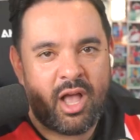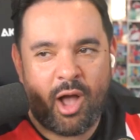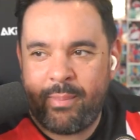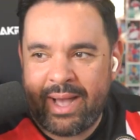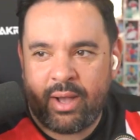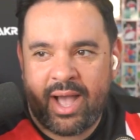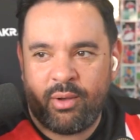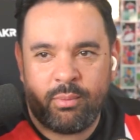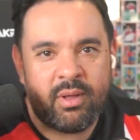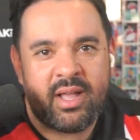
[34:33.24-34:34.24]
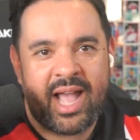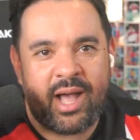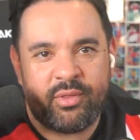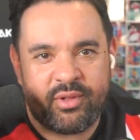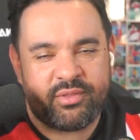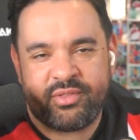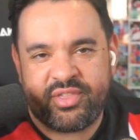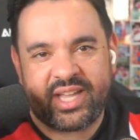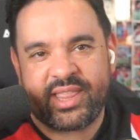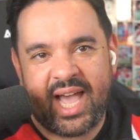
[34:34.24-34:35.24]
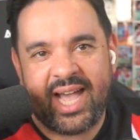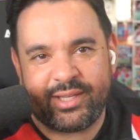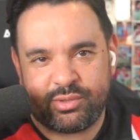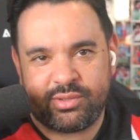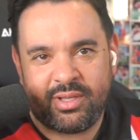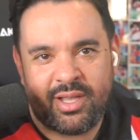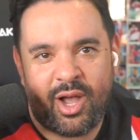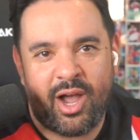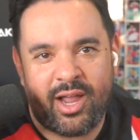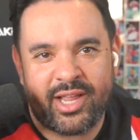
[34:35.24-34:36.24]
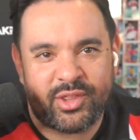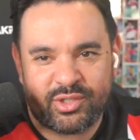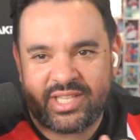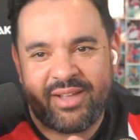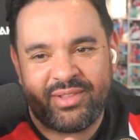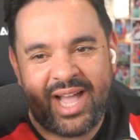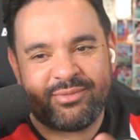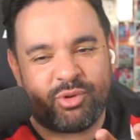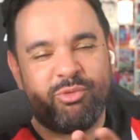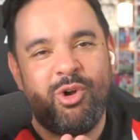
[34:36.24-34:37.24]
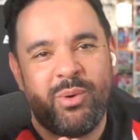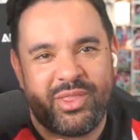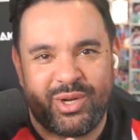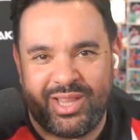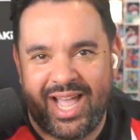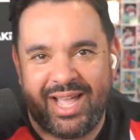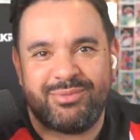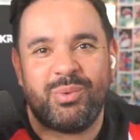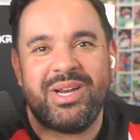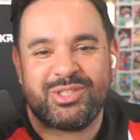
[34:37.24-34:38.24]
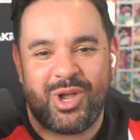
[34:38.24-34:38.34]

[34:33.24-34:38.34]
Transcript: about how how the thick thighs uh, either save lives or ruin their lives. What is going